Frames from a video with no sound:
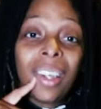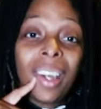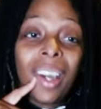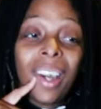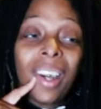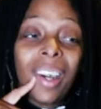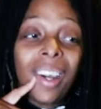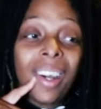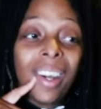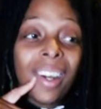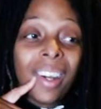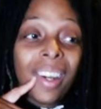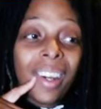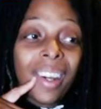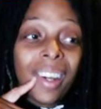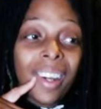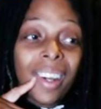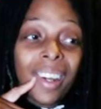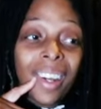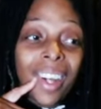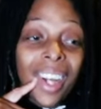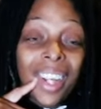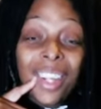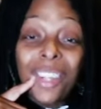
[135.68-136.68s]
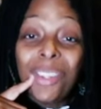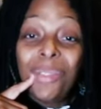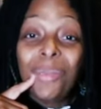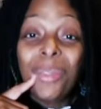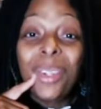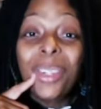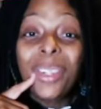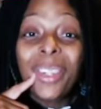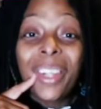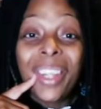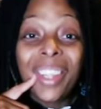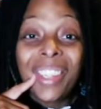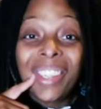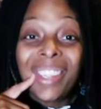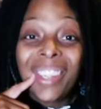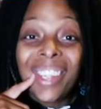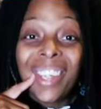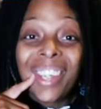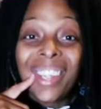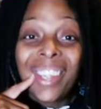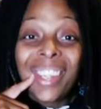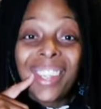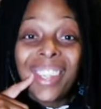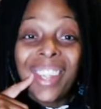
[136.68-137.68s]
I just realized
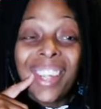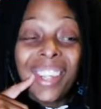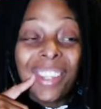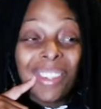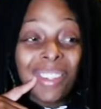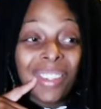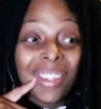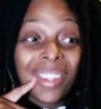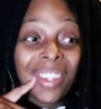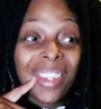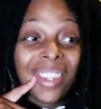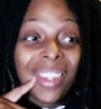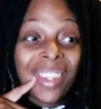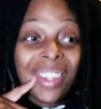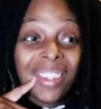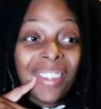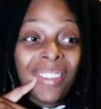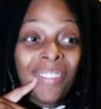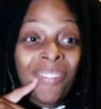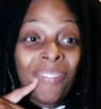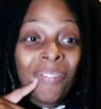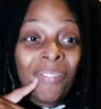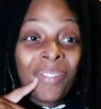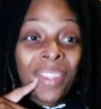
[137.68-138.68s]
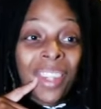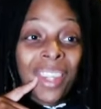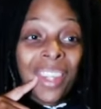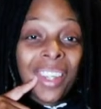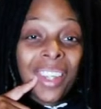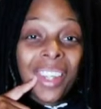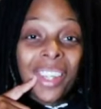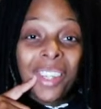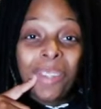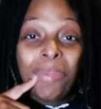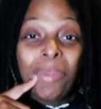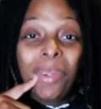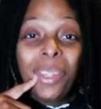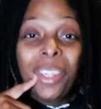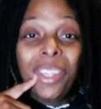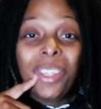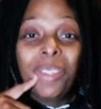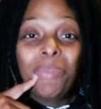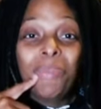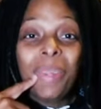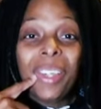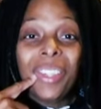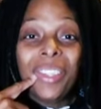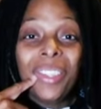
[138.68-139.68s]
that. That's, that's pretty
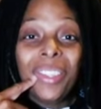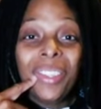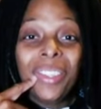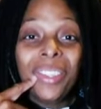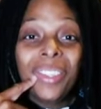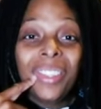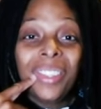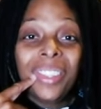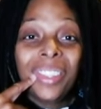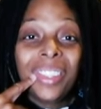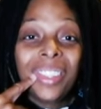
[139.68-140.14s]
special.